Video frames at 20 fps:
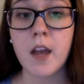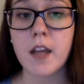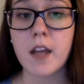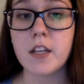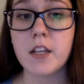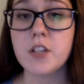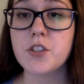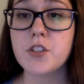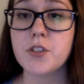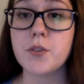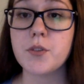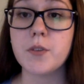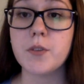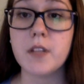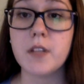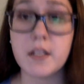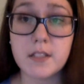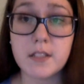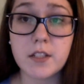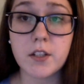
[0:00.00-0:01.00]
Each student
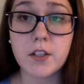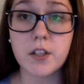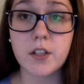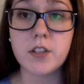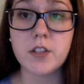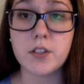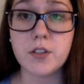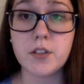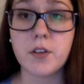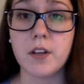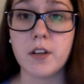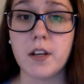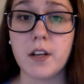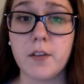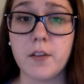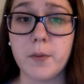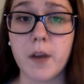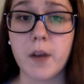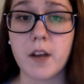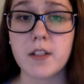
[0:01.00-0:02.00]
is a good student
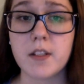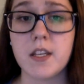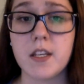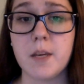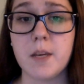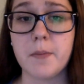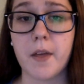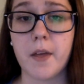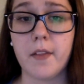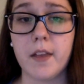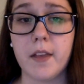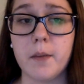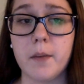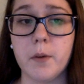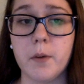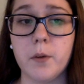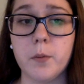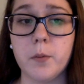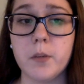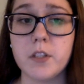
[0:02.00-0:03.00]
if we are to keep that
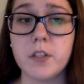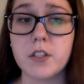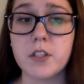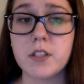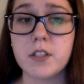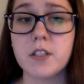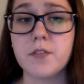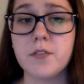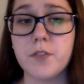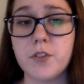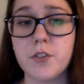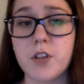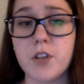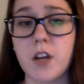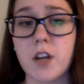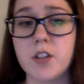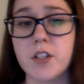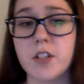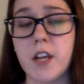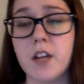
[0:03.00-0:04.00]
label. We just as future
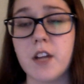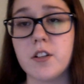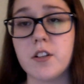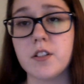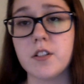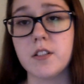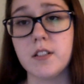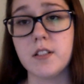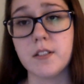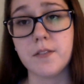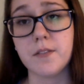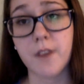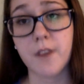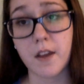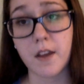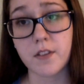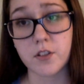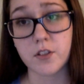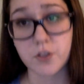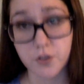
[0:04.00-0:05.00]
educators need to
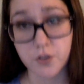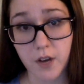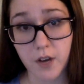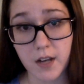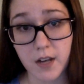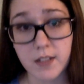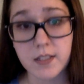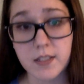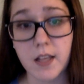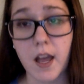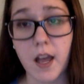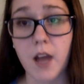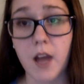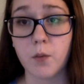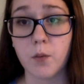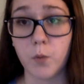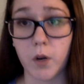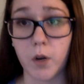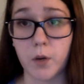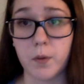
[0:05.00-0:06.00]
find their strengths
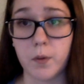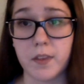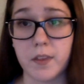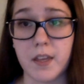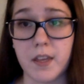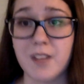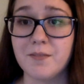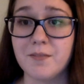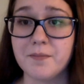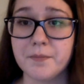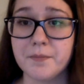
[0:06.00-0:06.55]
and work with it.